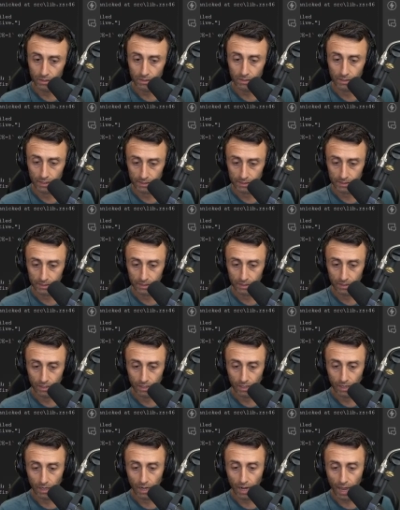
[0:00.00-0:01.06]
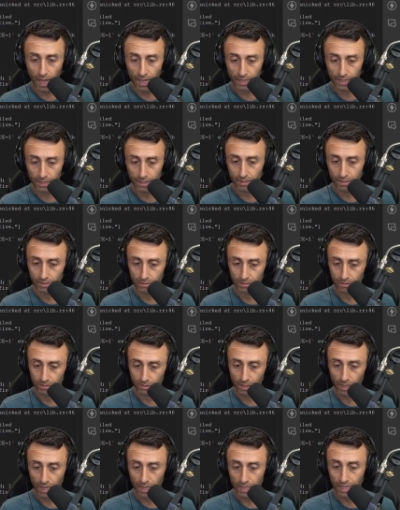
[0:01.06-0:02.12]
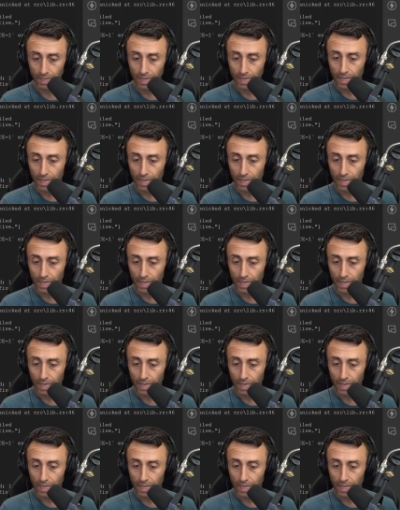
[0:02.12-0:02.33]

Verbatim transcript: this line, okay?